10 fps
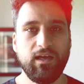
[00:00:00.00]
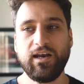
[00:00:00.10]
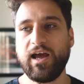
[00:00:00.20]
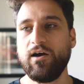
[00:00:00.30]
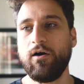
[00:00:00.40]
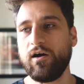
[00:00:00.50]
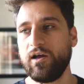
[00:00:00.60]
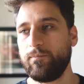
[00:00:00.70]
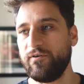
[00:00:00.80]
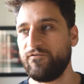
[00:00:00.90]
In a
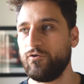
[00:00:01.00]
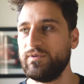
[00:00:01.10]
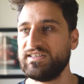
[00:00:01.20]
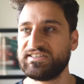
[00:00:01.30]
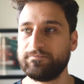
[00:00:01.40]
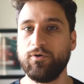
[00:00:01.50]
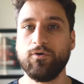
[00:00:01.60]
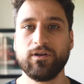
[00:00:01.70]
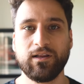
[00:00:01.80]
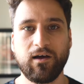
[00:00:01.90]
high performance
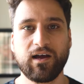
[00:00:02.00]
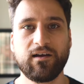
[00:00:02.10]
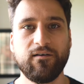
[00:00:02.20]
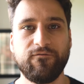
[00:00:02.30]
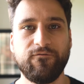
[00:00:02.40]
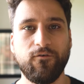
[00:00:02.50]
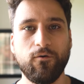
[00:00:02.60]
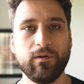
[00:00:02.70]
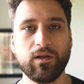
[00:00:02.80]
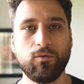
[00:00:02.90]
sport like
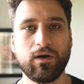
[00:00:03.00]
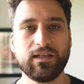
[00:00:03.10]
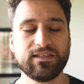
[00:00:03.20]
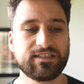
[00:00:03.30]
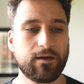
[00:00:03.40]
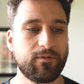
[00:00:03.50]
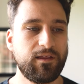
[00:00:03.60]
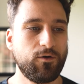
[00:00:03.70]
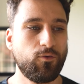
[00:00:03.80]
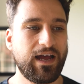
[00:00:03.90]
Formula One,
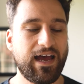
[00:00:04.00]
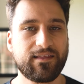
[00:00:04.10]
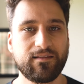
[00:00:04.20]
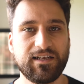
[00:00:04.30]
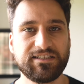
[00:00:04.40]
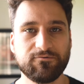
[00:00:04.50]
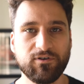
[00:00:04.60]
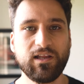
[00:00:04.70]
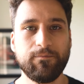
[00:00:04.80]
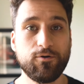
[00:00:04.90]
something where athletes are
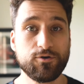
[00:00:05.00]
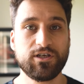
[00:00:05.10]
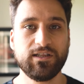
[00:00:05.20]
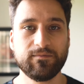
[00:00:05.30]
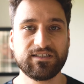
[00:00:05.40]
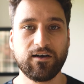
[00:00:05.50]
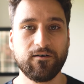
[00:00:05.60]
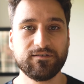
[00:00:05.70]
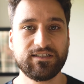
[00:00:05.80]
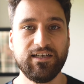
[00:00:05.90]
really pushing
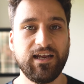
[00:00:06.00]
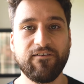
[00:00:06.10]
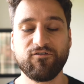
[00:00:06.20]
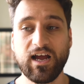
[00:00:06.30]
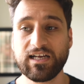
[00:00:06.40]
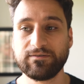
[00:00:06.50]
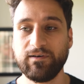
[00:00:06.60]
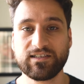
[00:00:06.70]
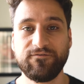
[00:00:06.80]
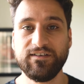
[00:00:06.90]
themselves in every
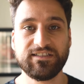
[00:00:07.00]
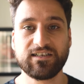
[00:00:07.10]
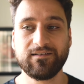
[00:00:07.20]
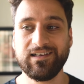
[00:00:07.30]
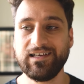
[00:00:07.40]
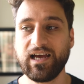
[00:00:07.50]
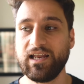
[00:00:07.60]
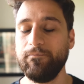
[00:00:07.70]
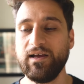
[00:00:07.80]
aspect, physically and